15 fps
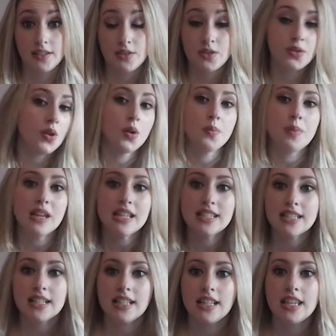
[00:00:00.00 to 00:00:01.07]
So
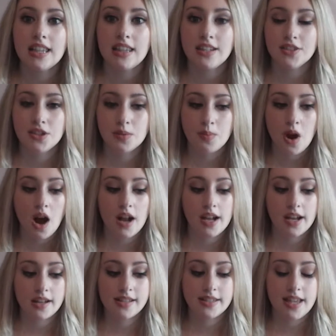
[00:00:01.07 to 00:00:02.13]
basically these are
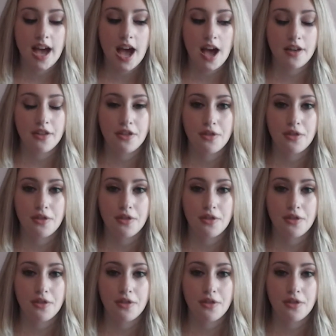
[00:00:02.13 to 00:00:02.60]
products that